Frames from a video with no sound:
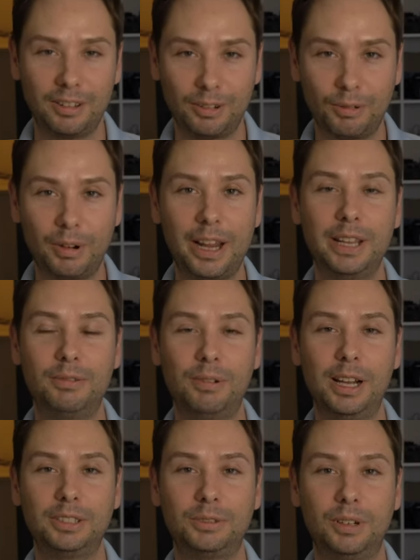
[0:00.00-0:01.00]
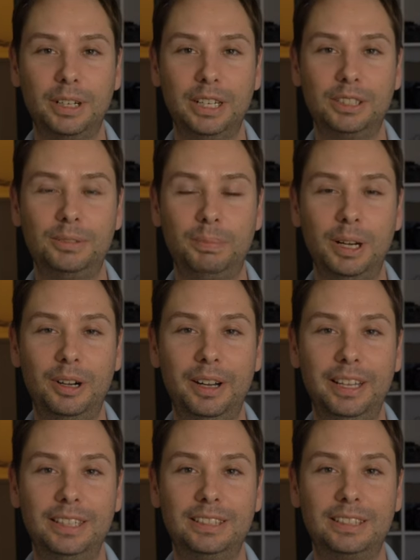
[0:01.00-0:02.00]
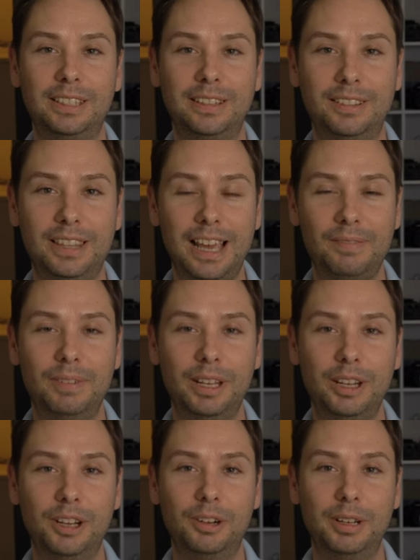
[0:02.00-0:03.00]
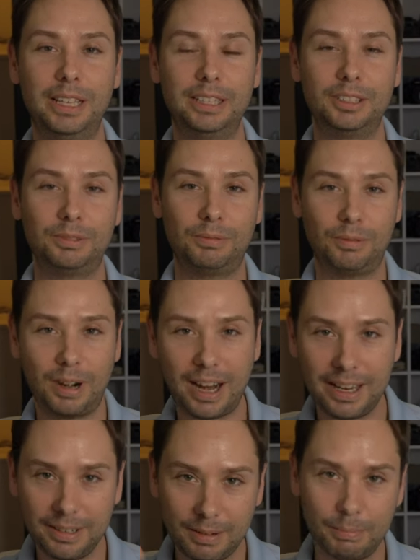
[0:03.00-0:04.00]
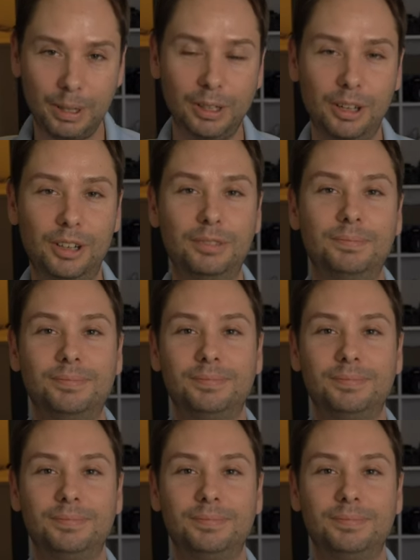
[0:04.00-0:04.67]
great restaurant experience, that video is right below.